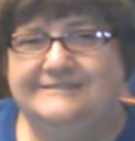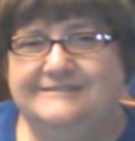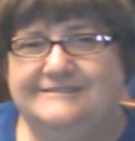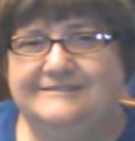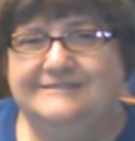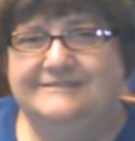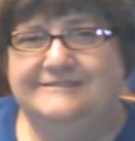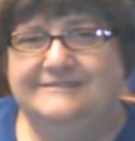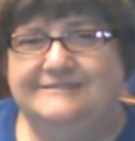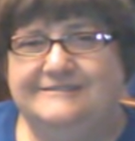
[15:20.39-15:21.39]

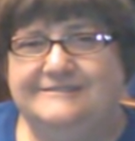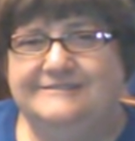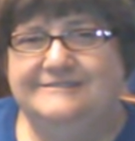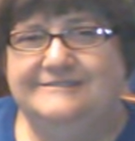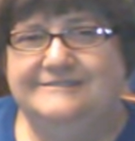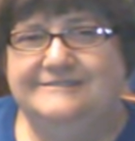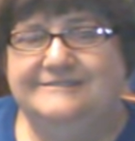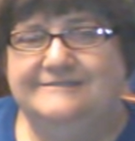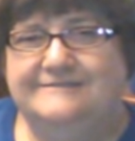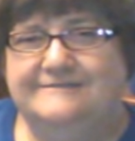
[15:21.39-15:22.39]

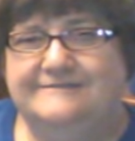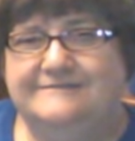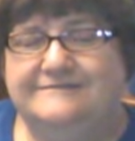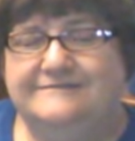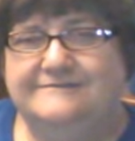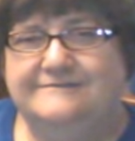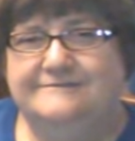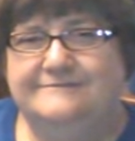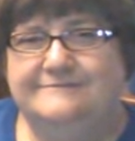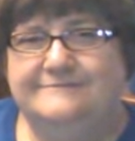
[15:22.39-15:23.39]

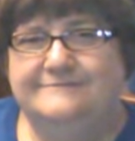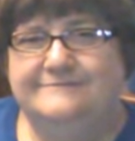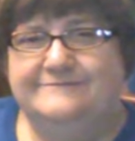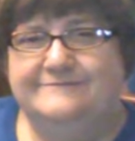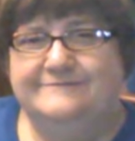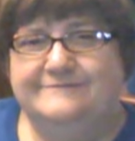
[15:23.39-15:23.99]
[no speech]